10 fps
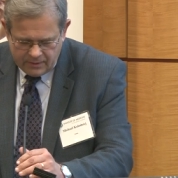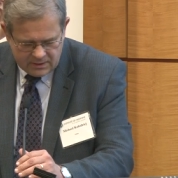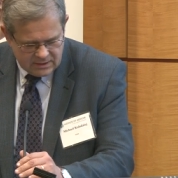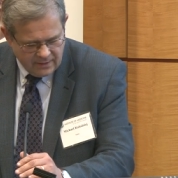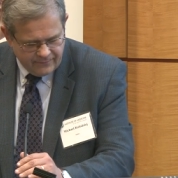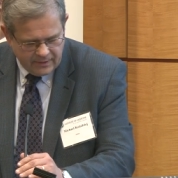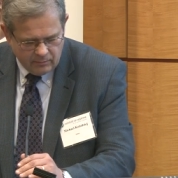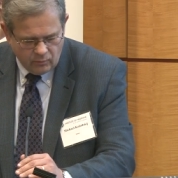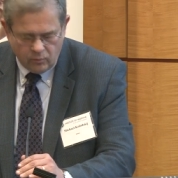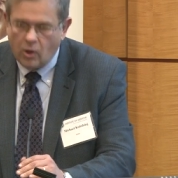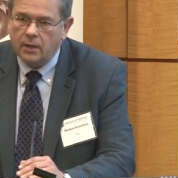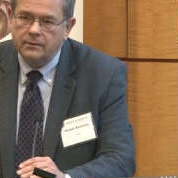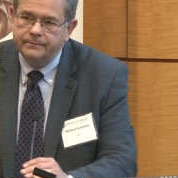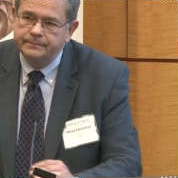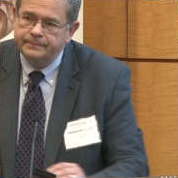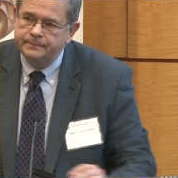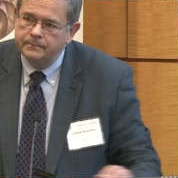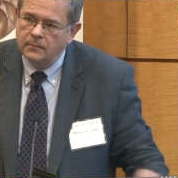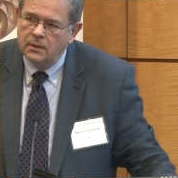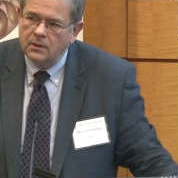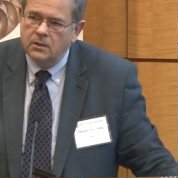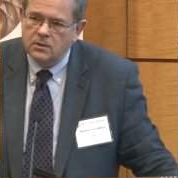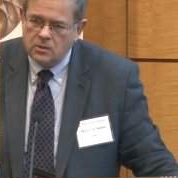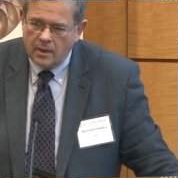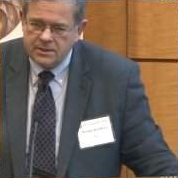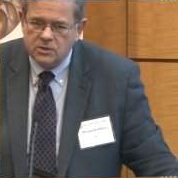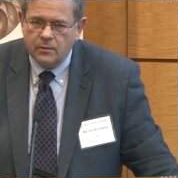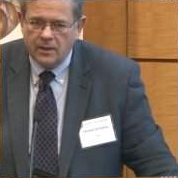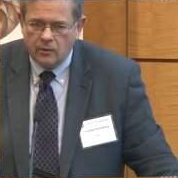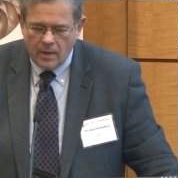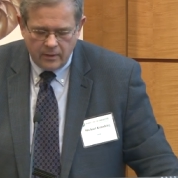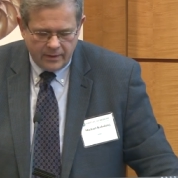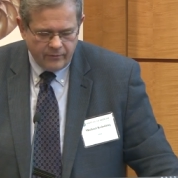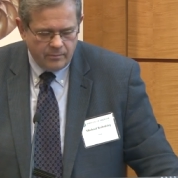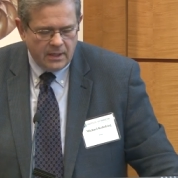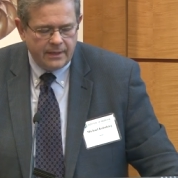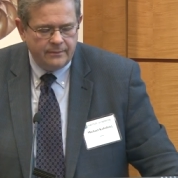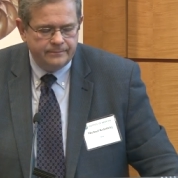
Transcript: stuff and they were wrong. So I just want to ground everybody.